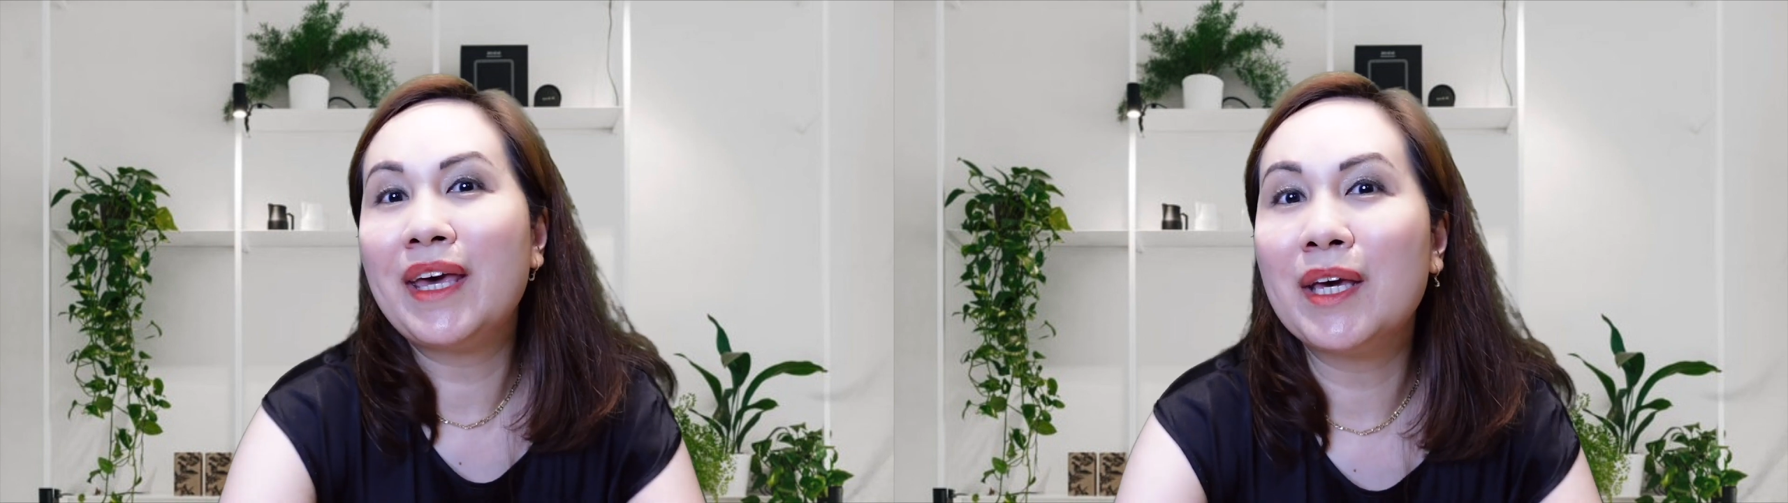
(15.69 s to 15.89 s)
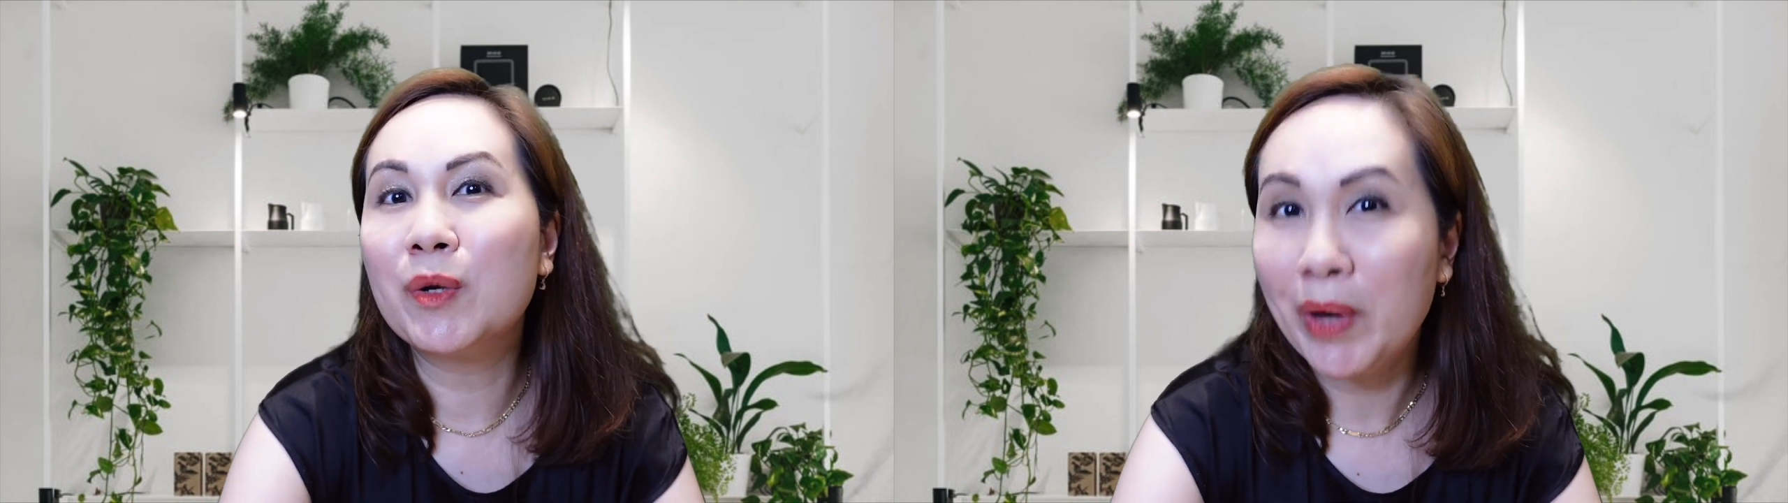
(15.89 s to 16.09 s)

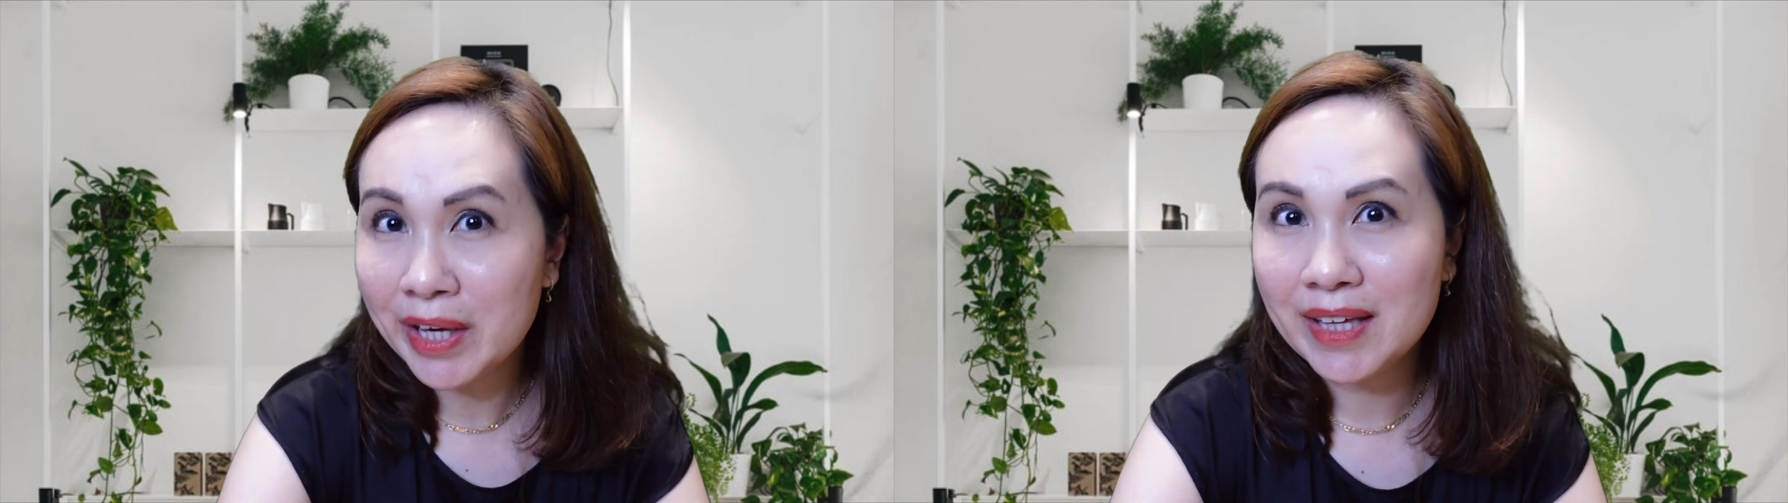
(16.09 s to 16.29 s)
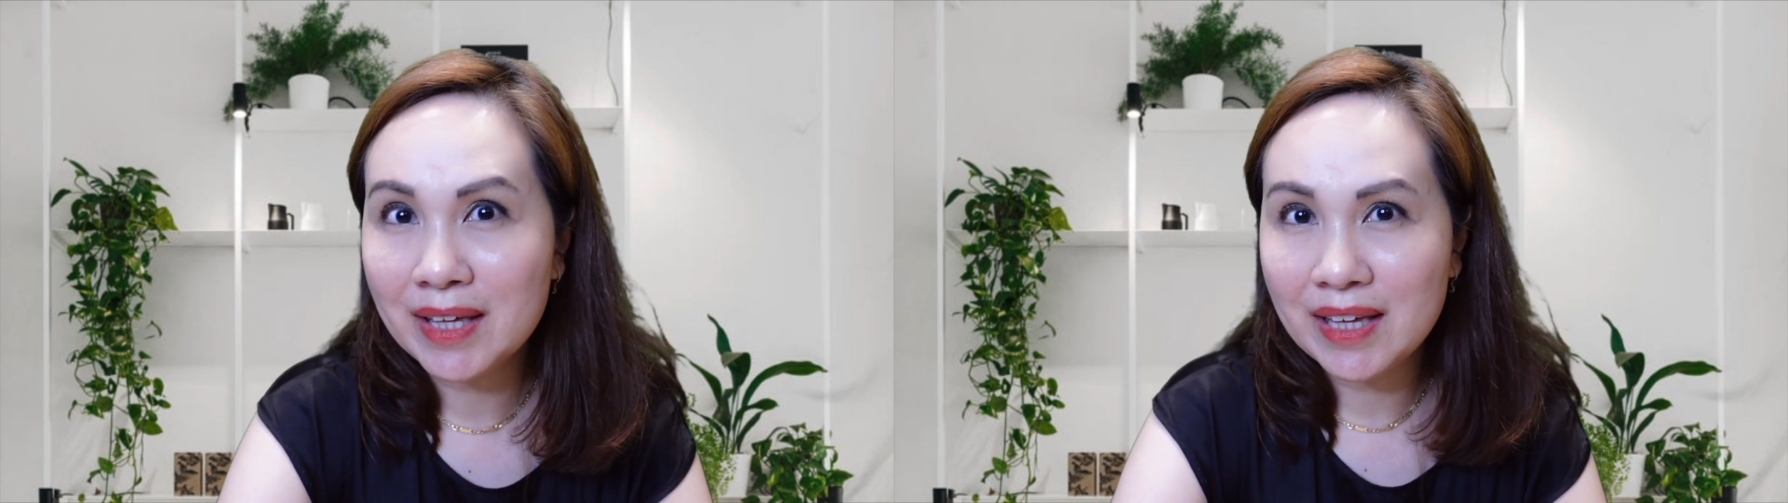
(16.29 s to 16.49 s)
a
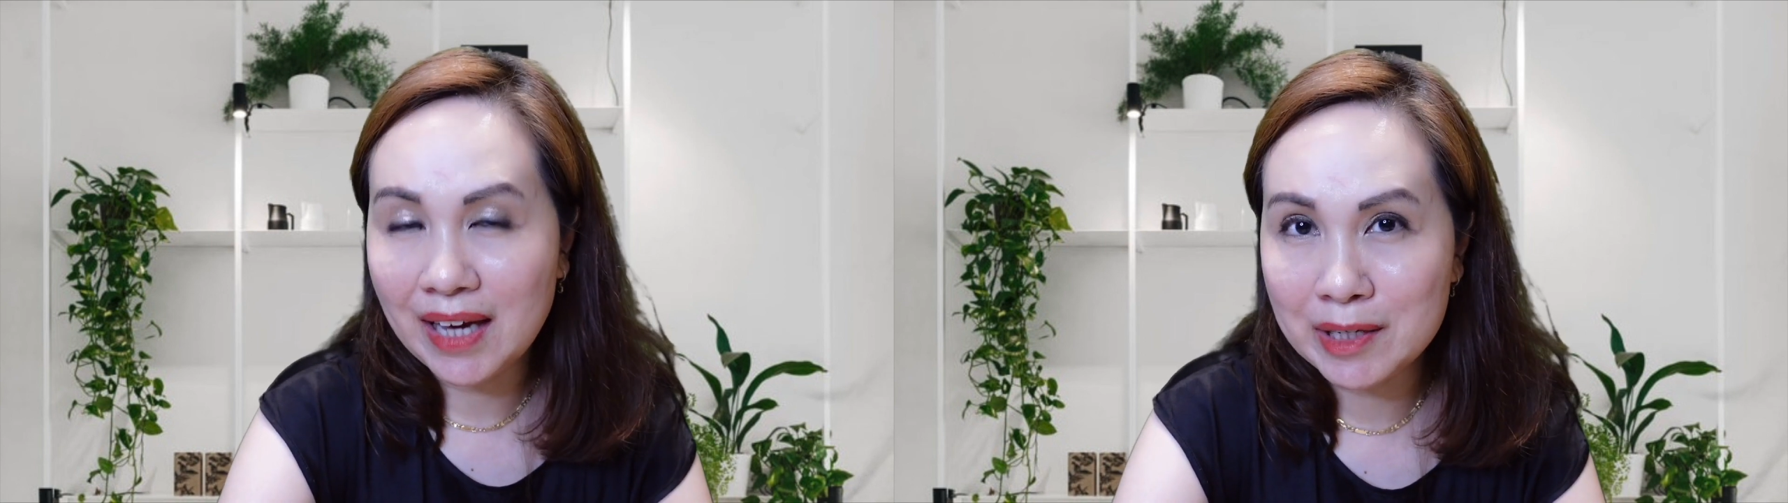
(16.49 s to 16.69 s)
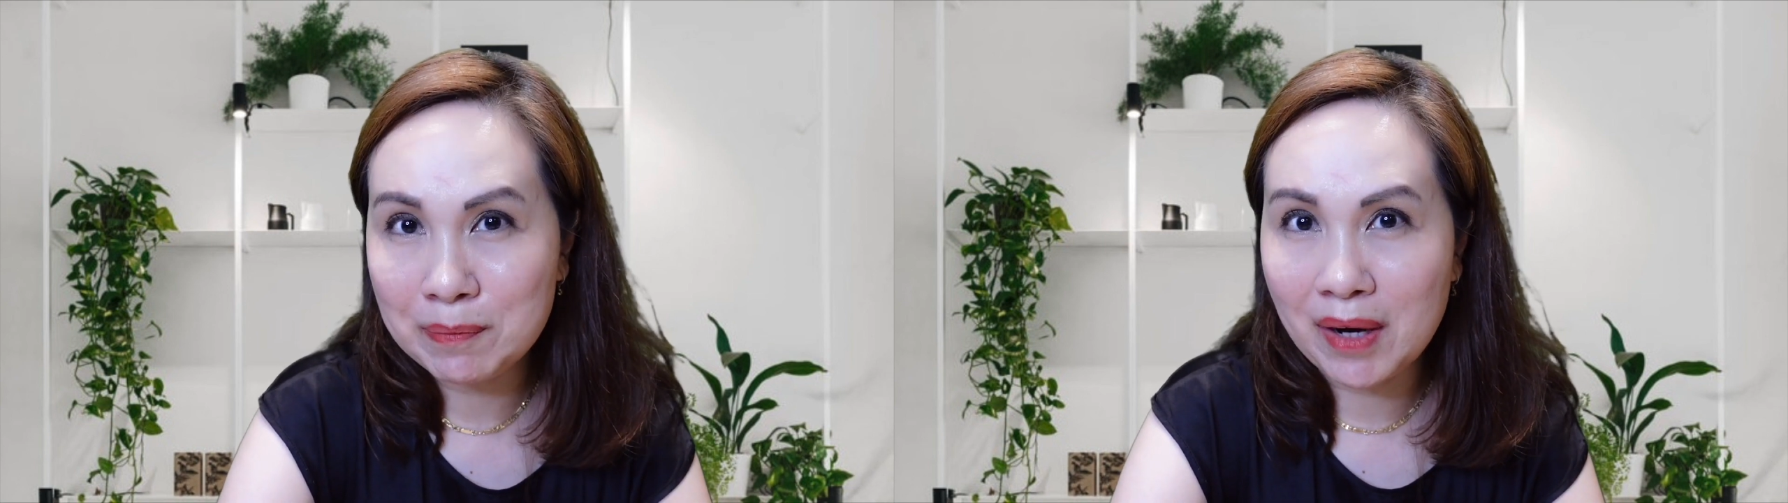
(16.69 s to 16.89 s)
quick
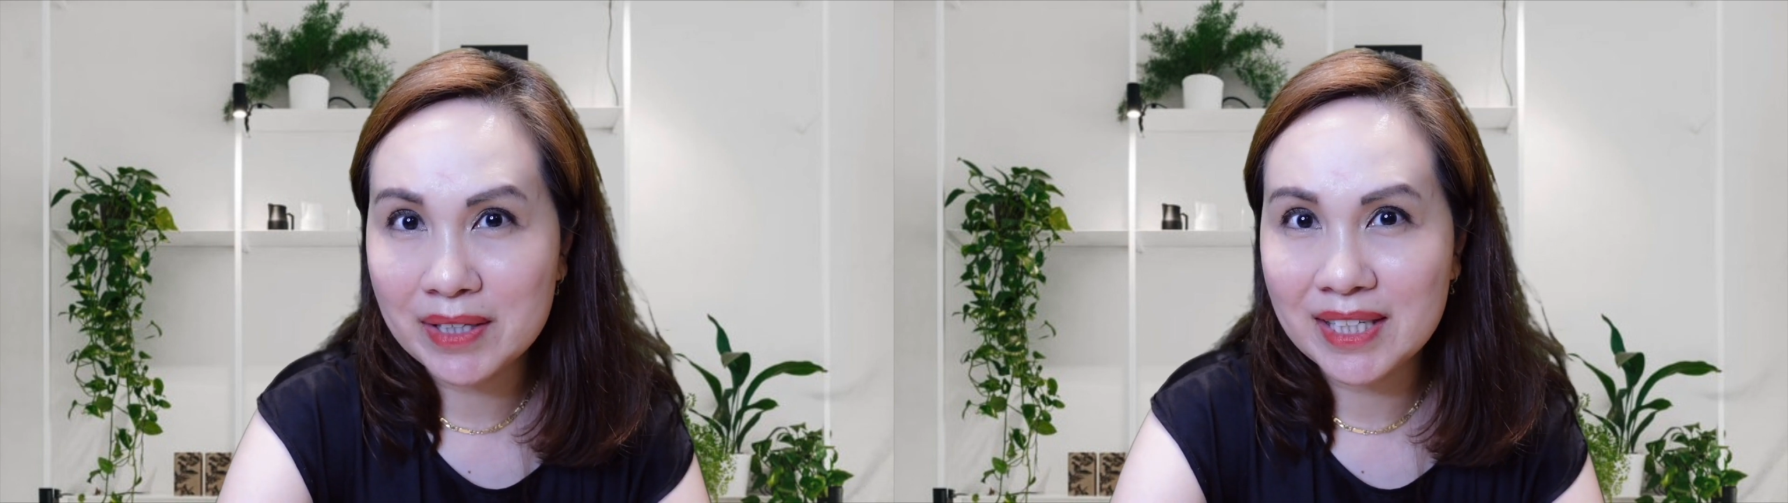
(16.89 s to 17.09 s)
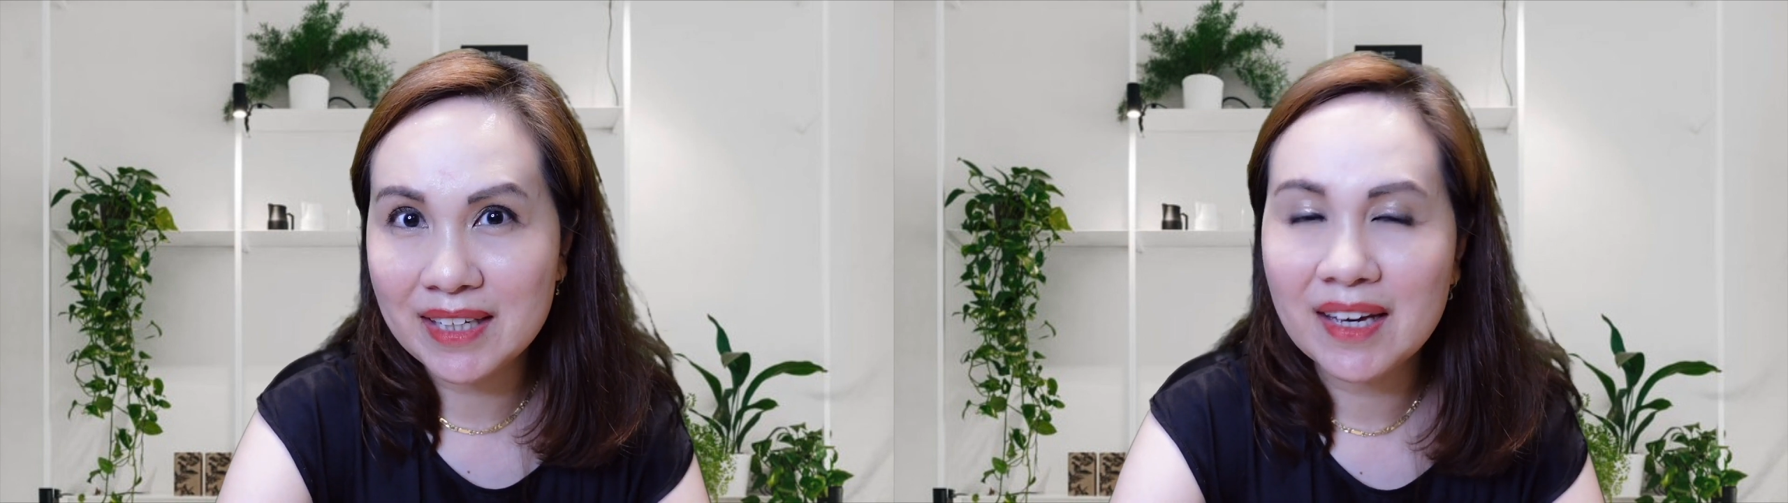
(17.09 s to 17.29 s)

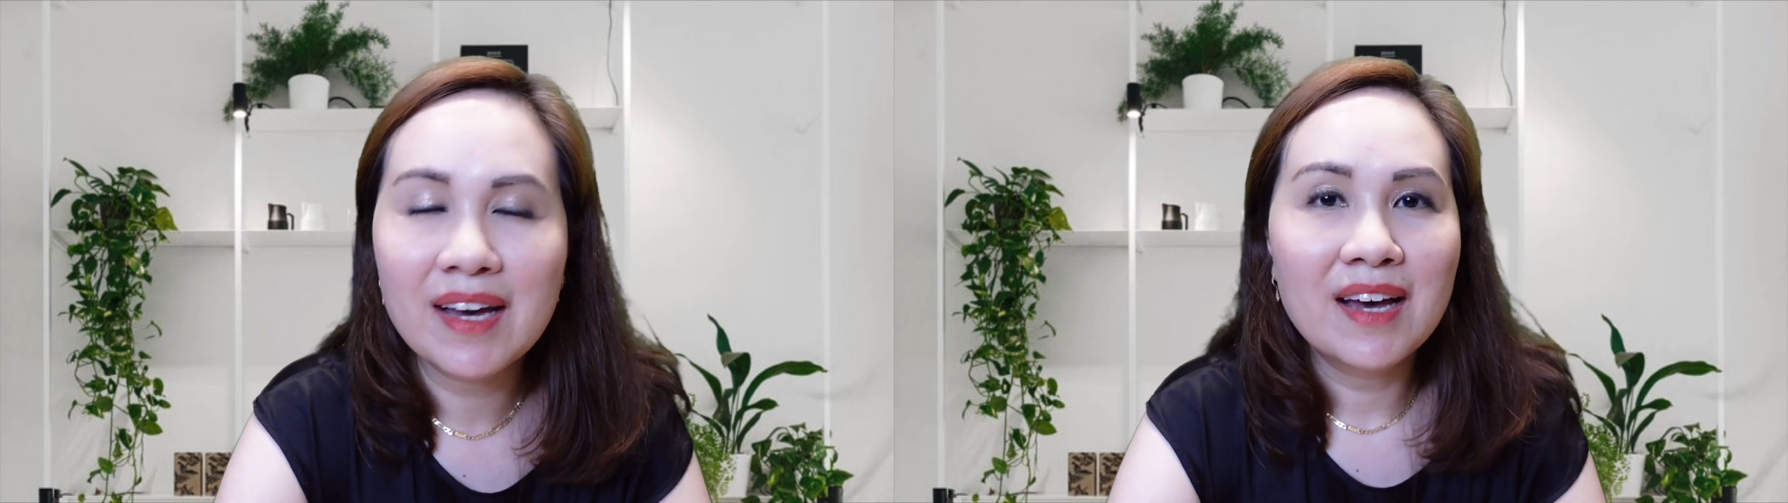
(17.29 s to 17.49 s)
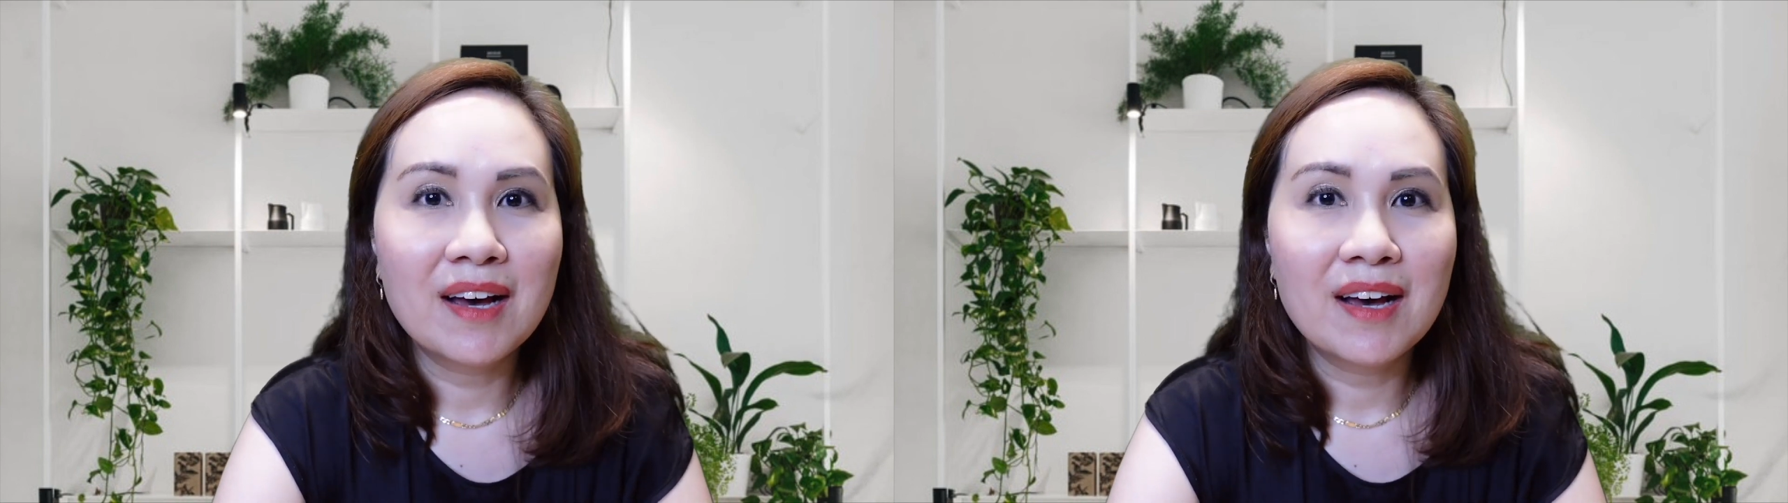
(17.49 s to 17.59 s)
unboxing